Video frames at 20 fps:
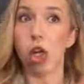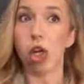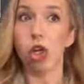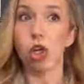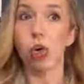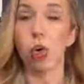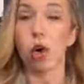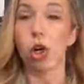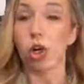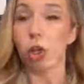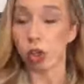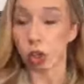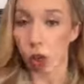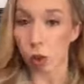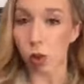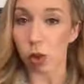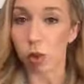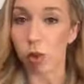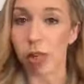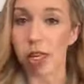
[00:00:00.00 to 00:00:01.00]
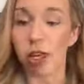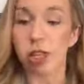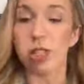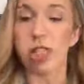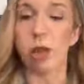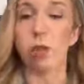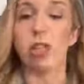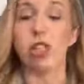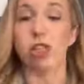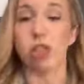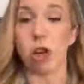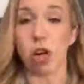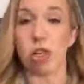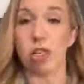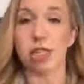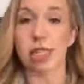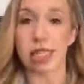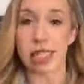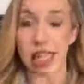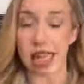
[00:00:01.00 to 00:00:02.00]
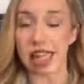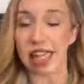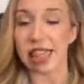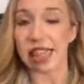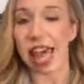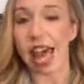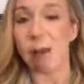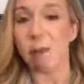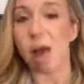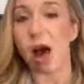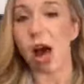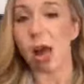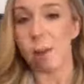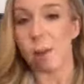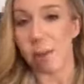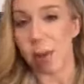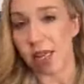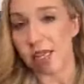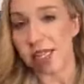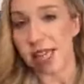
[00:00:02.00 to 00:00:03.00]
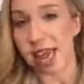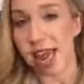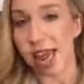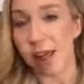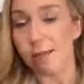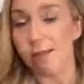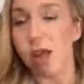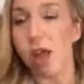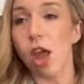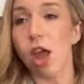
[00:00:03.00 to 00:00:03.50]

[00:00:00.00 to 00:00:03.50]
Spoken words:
your lower readers, I would start seeing them on Monday.